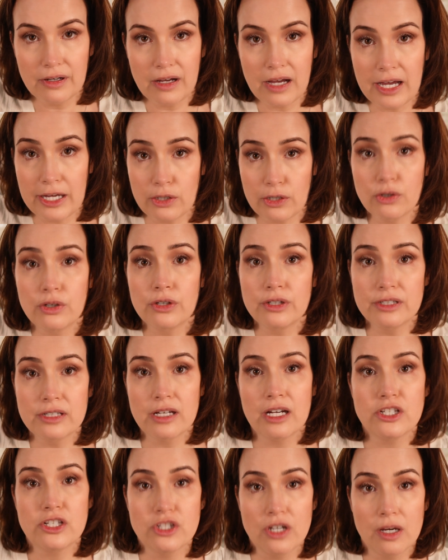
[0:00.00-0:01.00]
I could
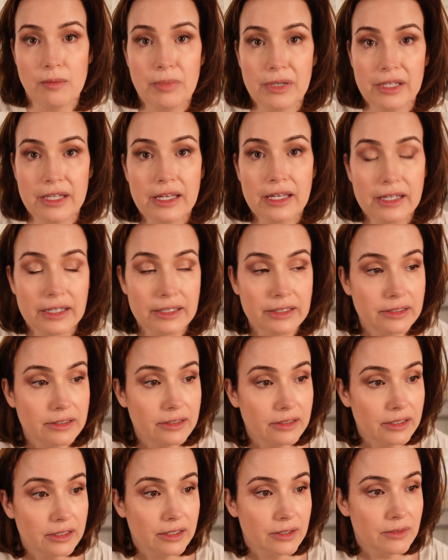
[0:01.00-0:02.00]
touch up
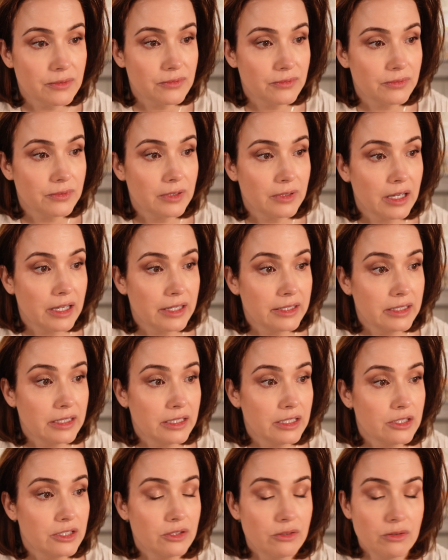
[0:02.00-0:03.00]
again if I
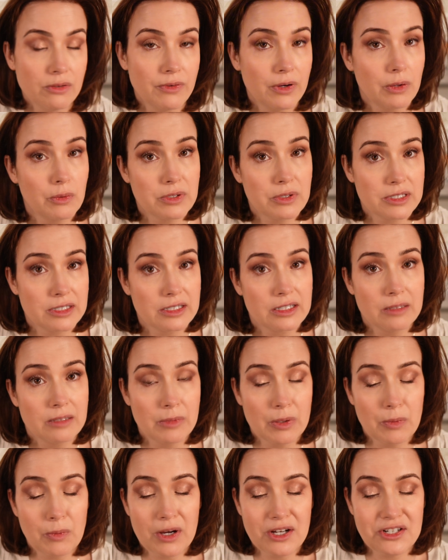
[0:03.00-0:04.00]
needed to, if I wasn't going to
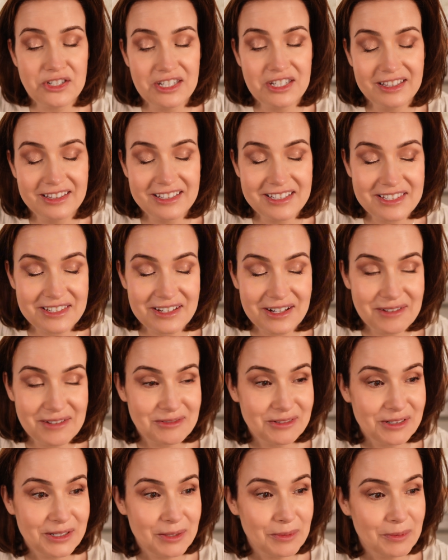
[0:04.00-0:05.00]
be washing this off
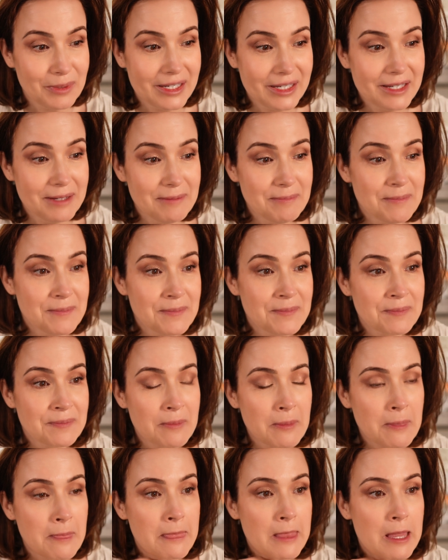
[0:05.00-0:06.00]
right away.
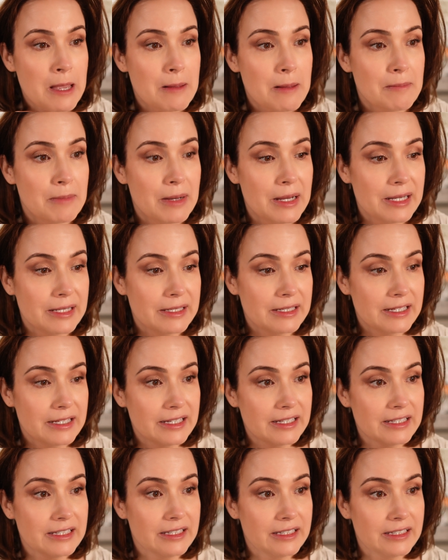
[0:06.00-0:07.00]
But
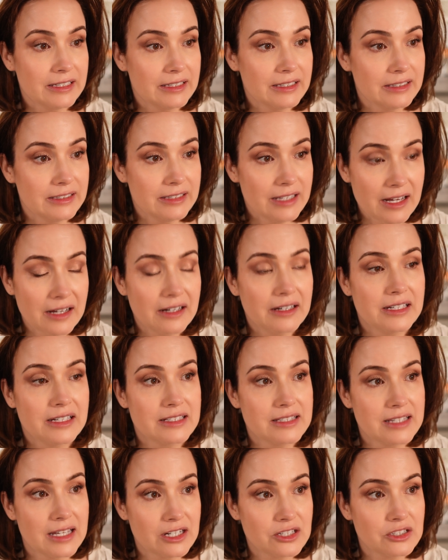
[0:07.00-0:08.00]
yeah,
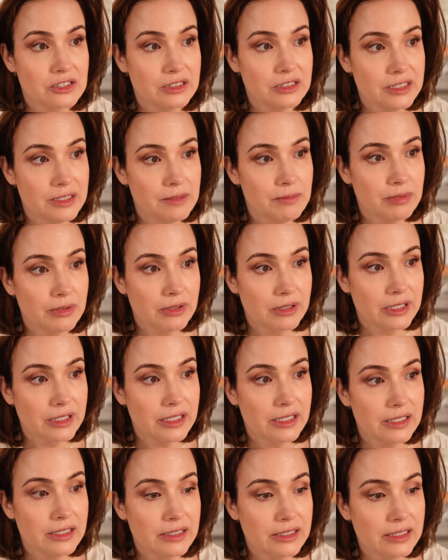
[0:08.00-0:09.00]
it's actually
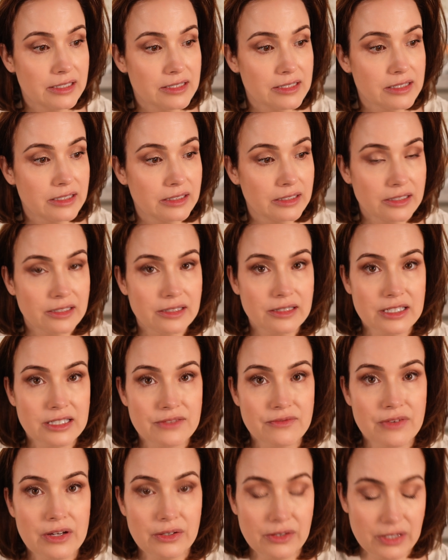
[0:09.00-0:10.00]
pretty decent, this
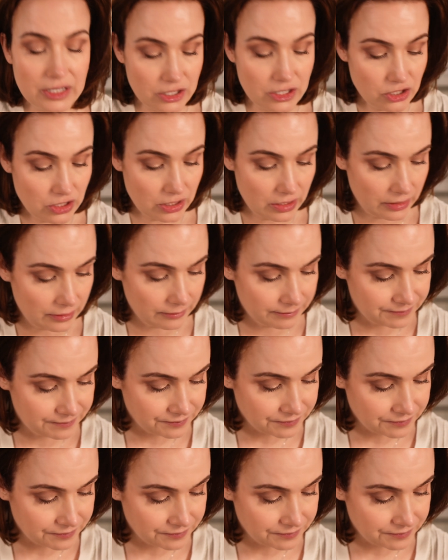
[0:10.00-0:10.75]
foundation.